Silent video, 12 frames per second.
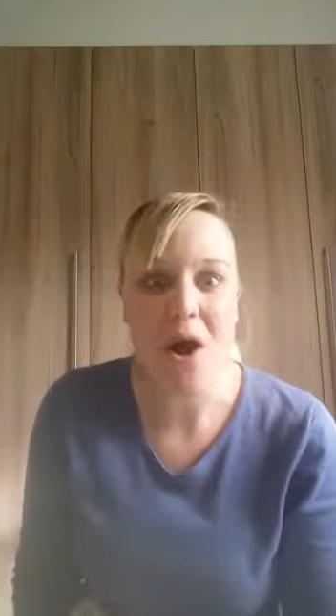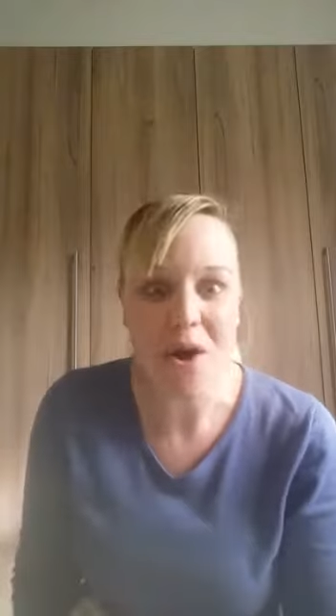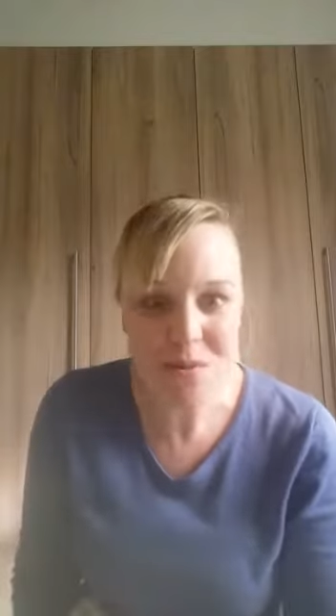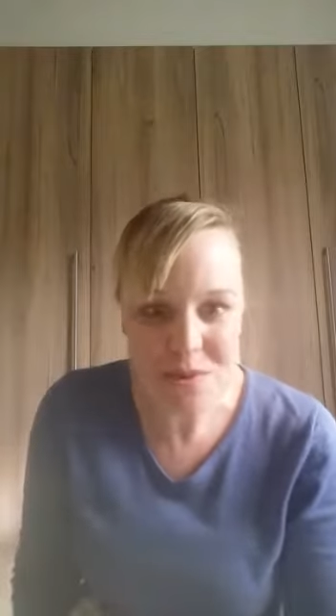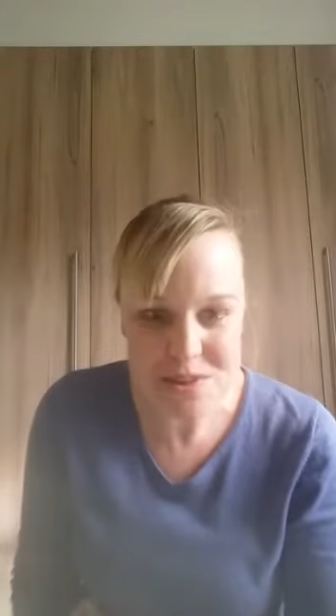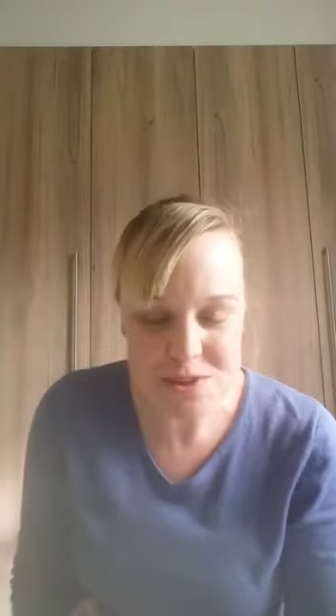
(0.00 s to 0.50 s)

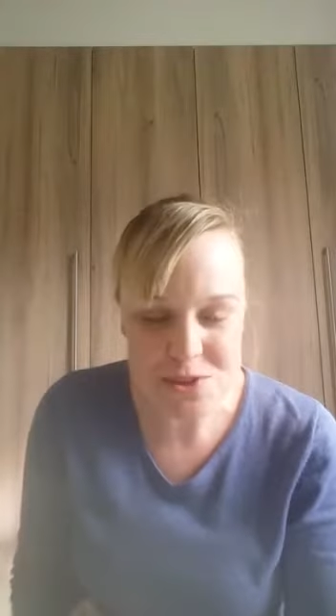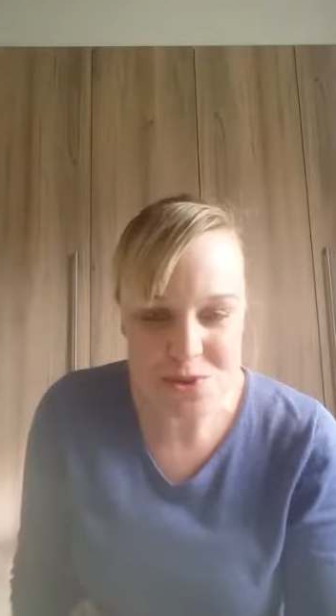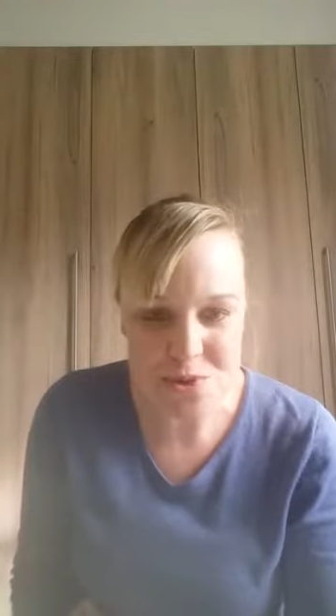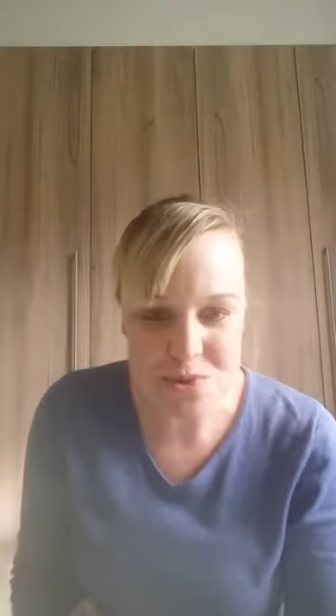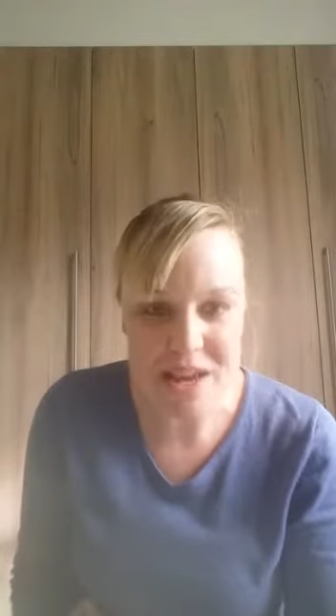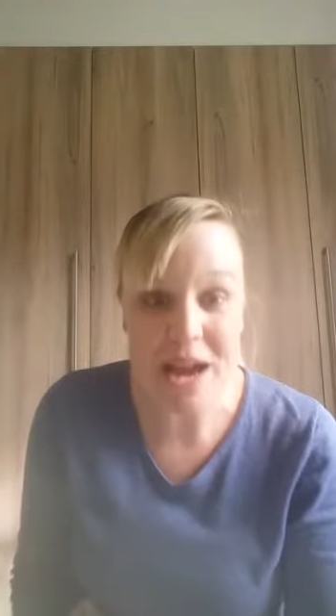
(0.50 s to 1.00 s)
on with the
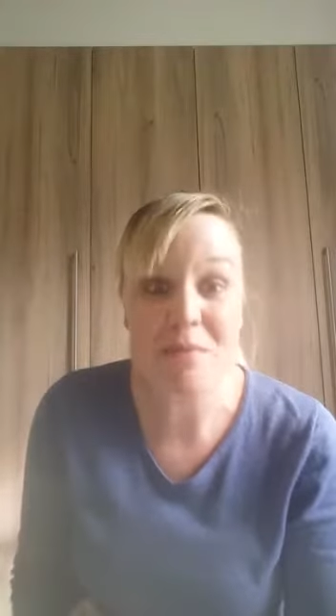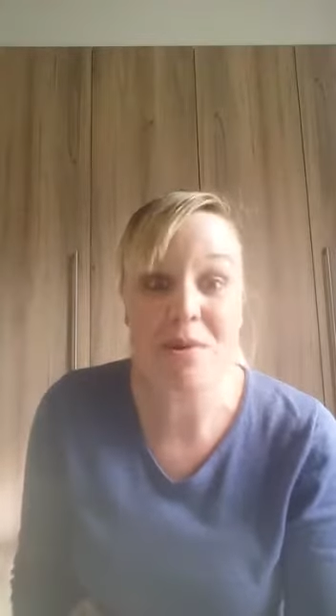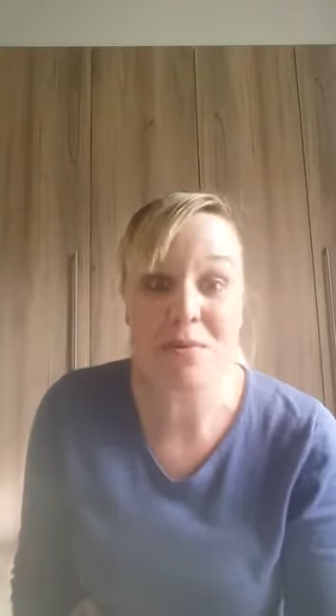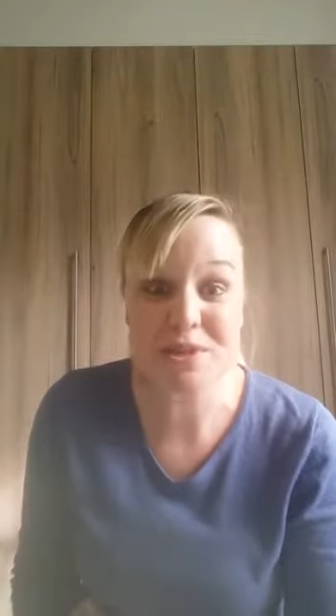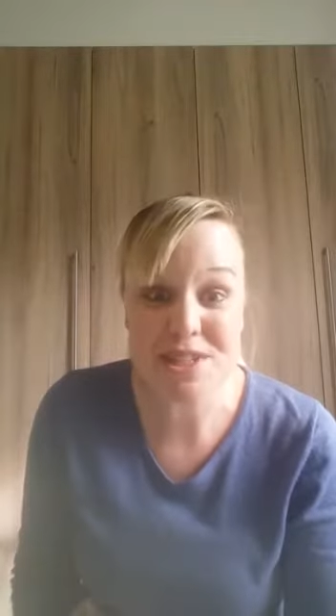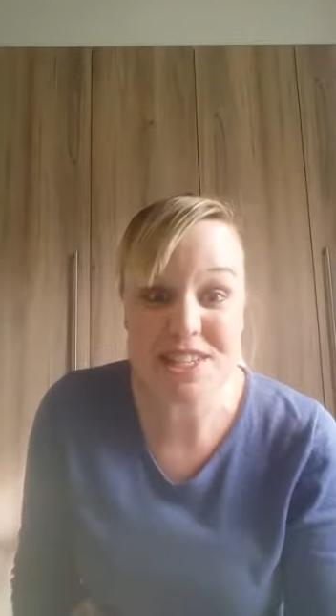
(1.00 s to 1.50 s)
story, and we
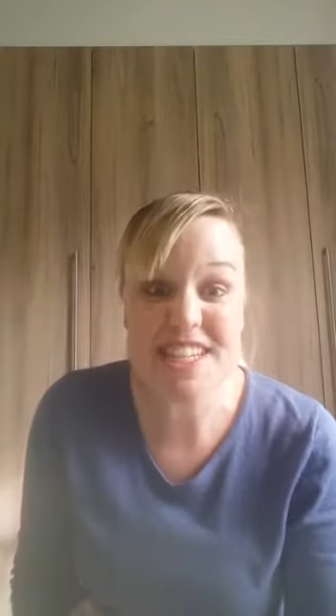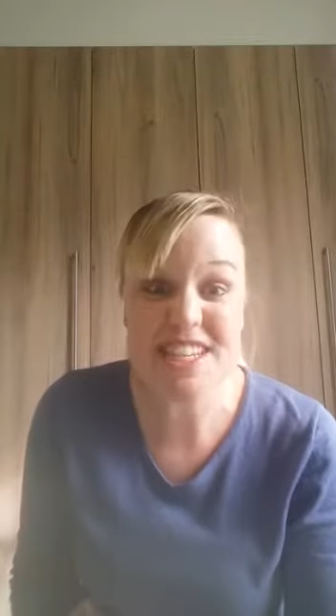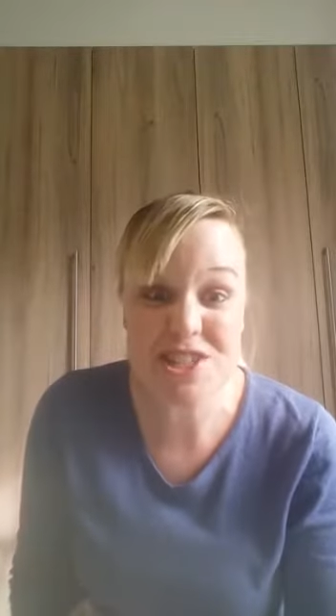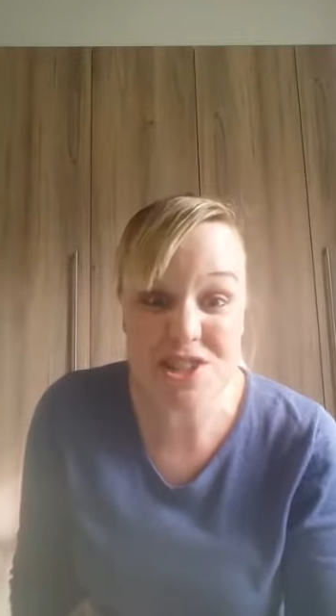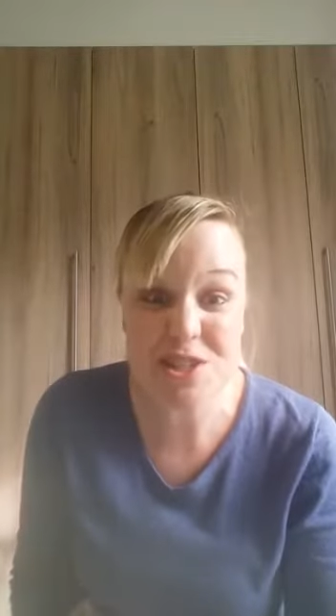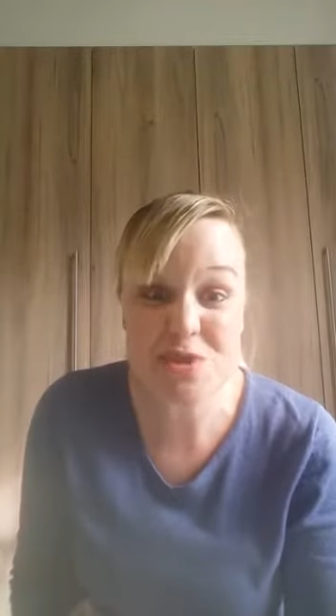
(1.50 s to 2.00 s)
will
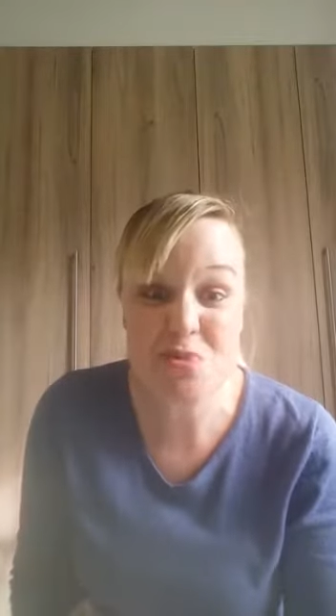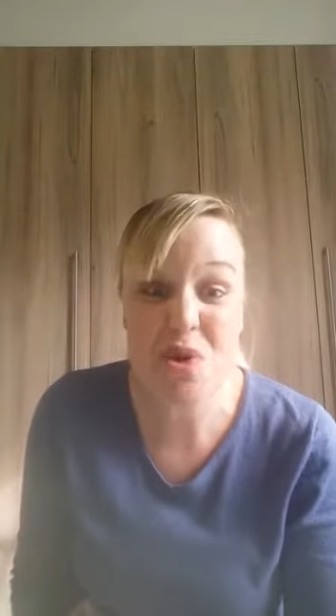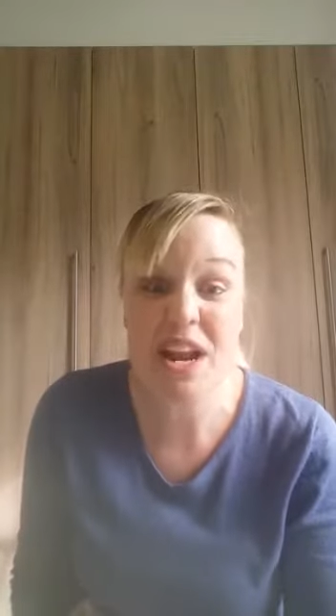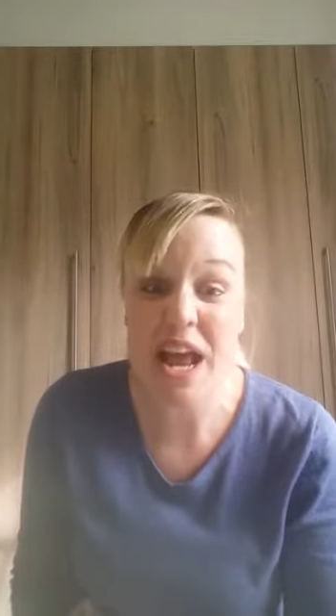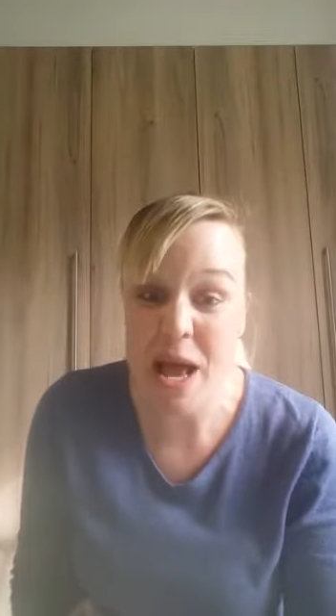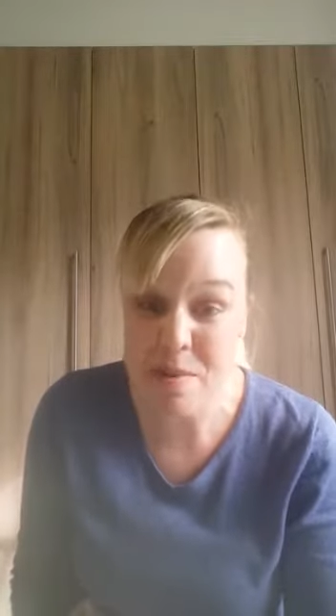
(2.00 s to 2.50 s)
see just
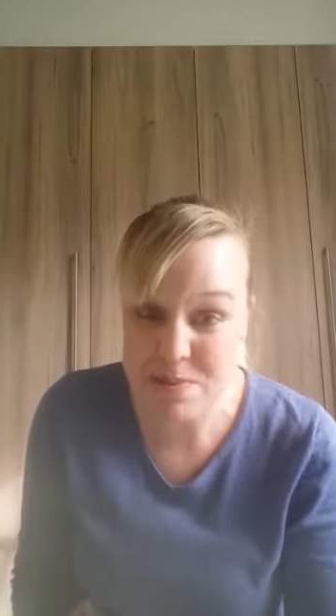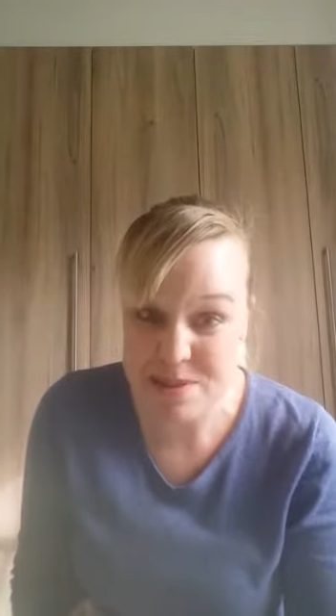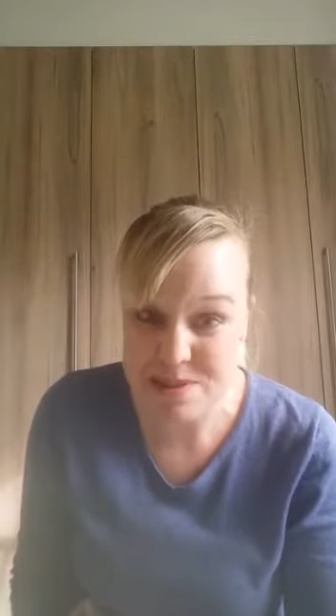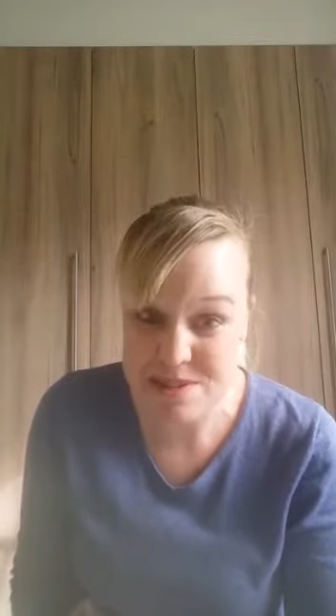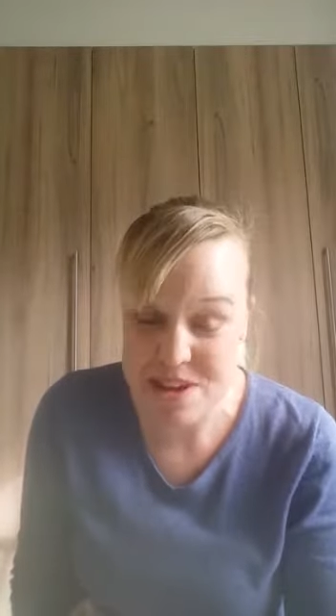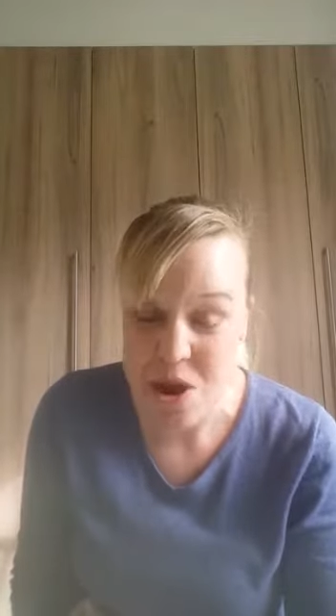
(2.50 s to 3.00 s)
what
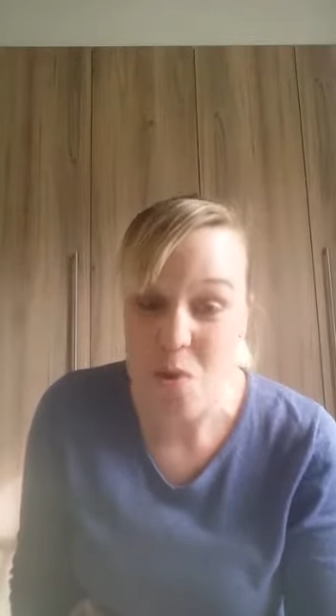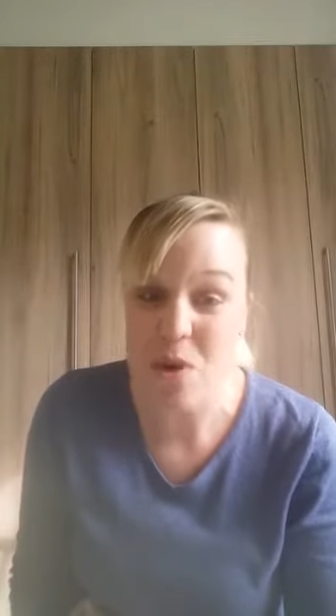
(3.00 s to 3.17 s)
happens